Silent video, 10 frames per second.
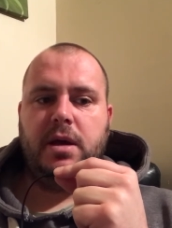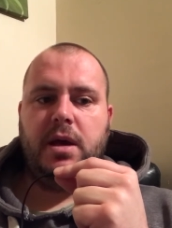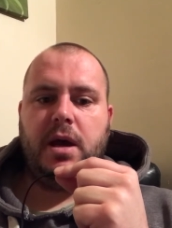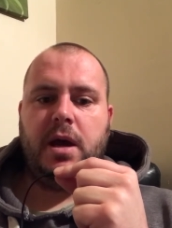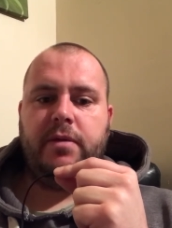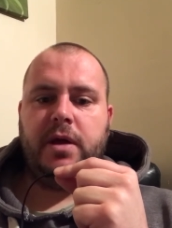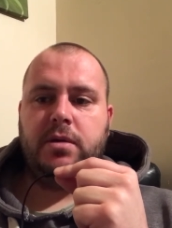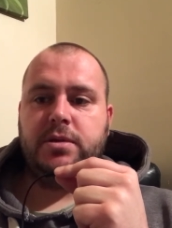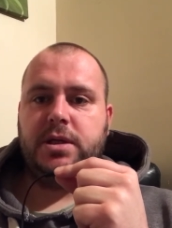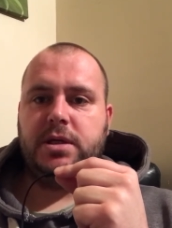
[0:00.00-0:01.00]
And then I was
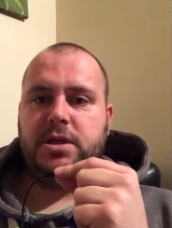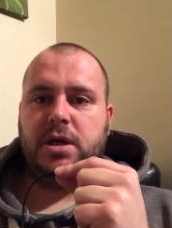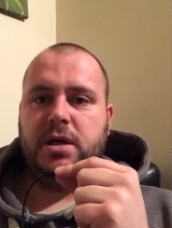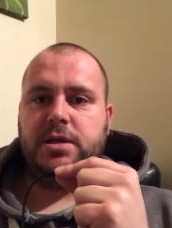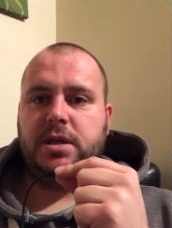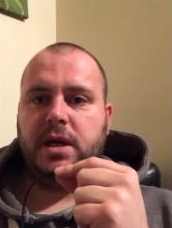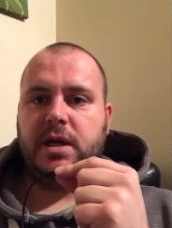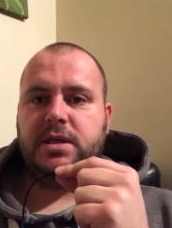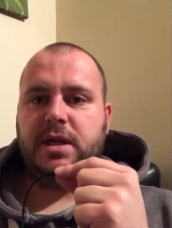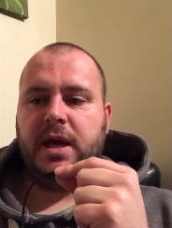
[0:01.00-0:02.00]
discharged the
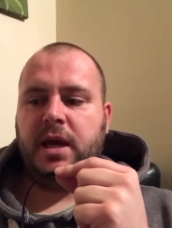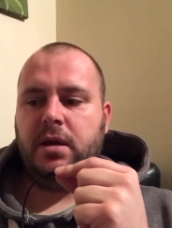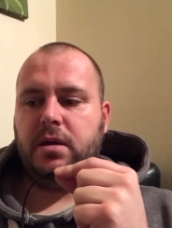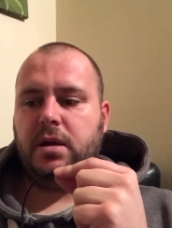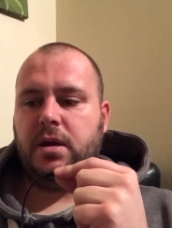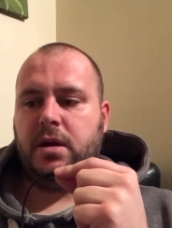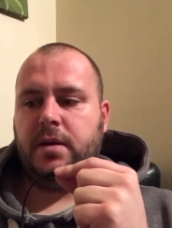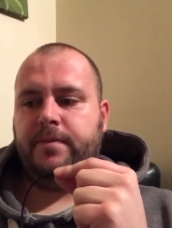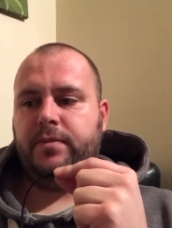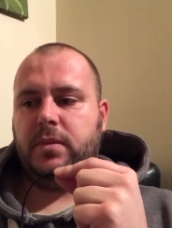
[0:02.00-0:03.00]
next day,
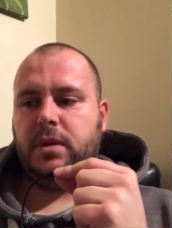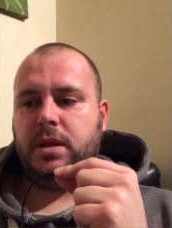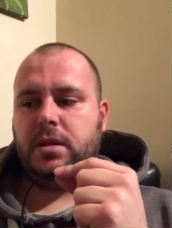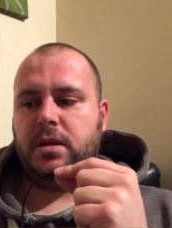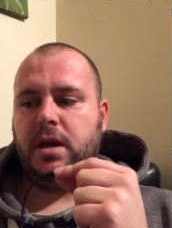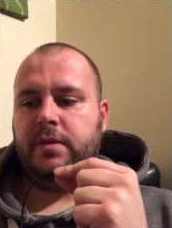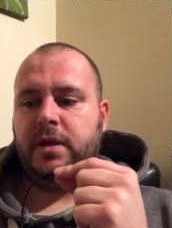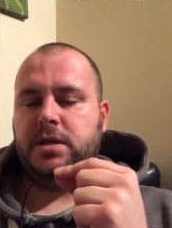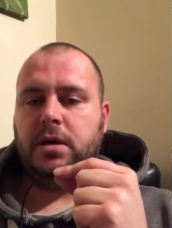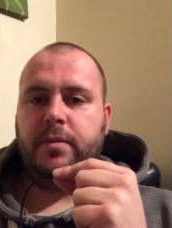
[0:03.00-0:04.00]
and they
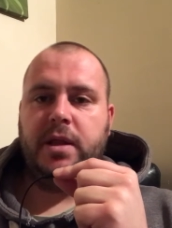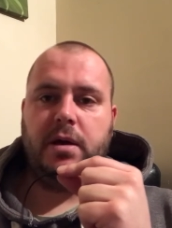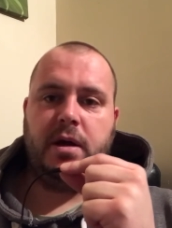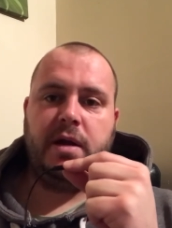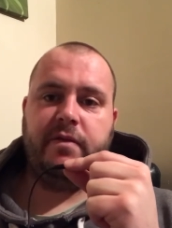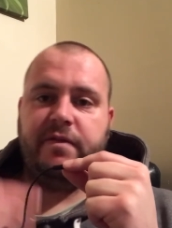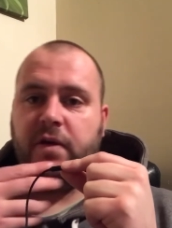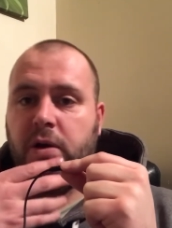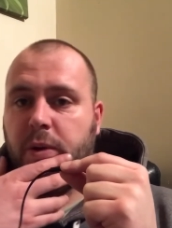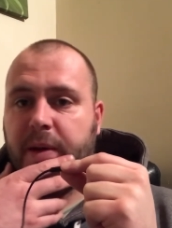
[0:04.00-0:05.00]
told me that I'd have a
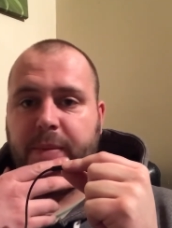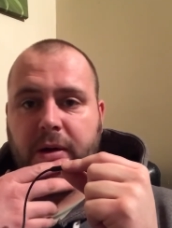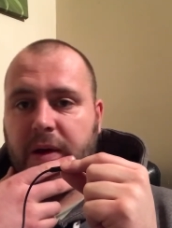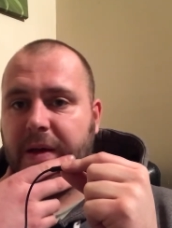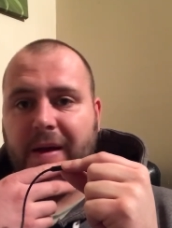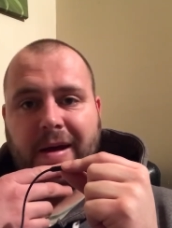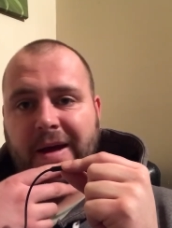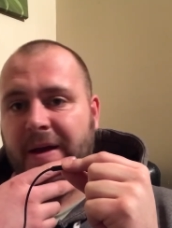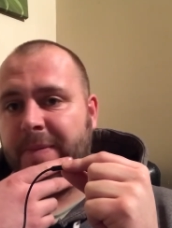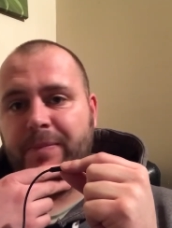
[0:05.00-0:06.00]
follow-up
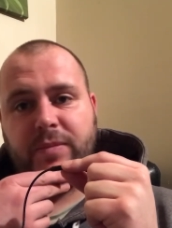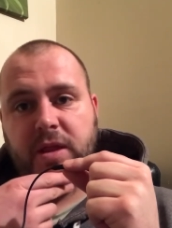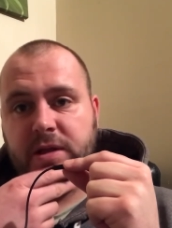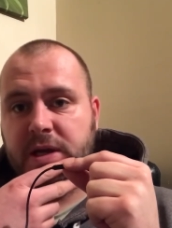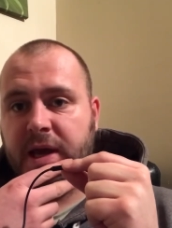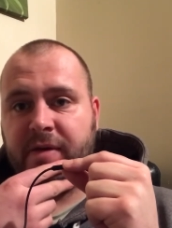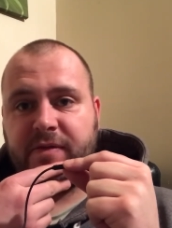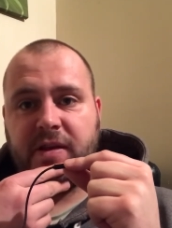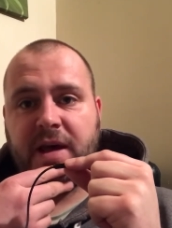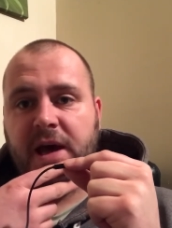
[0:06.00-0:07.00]
the day after
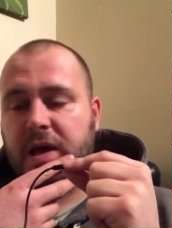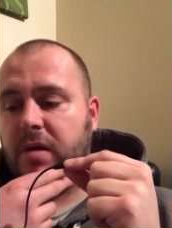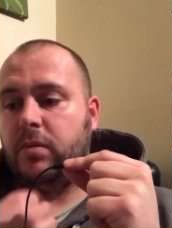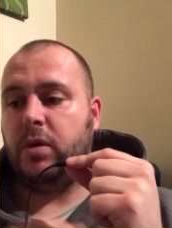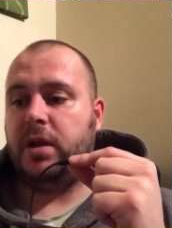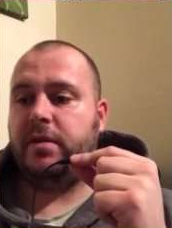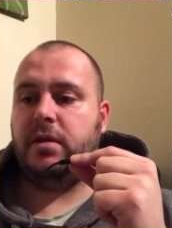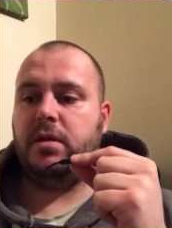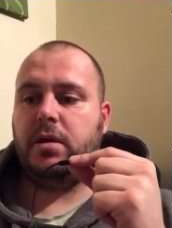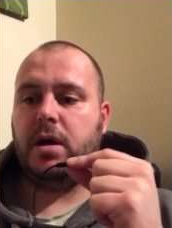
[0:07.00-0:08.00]
that with
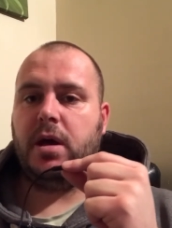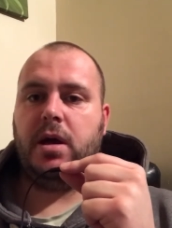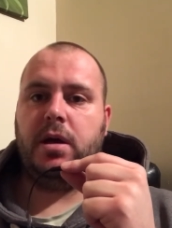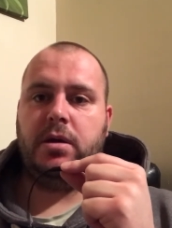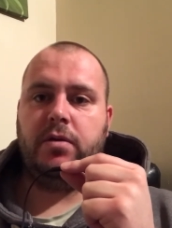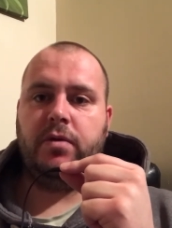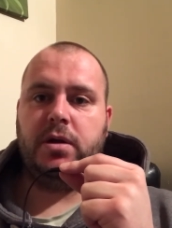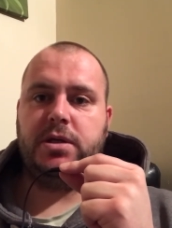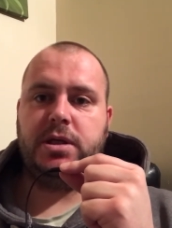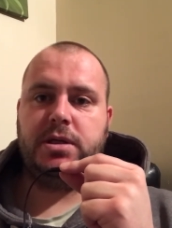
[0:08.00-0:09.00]
a
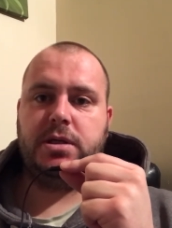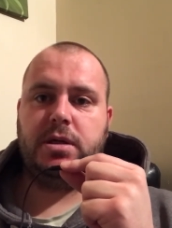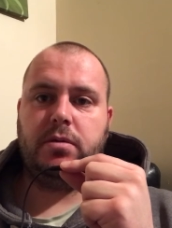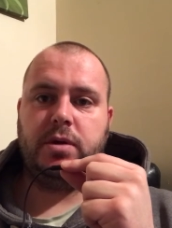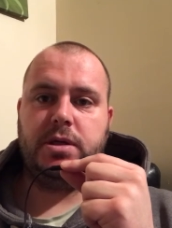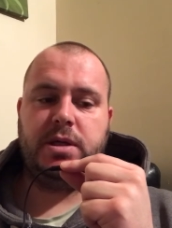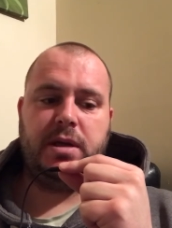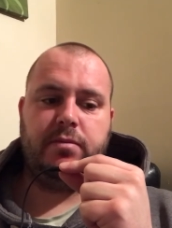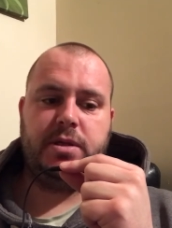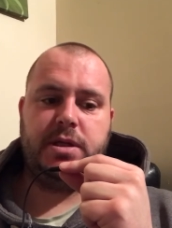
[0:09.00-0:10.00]
neurologist, which didn't
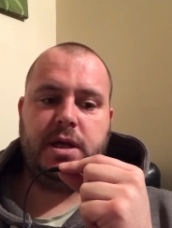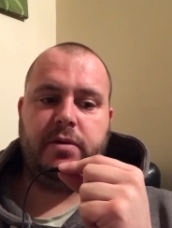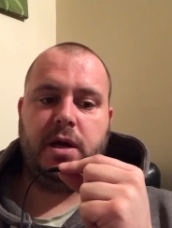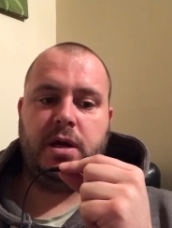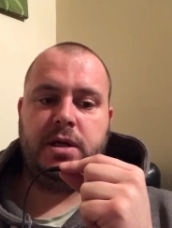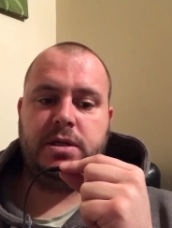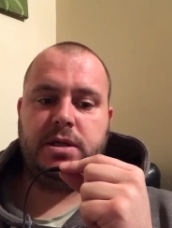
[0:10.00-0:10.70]
materialise.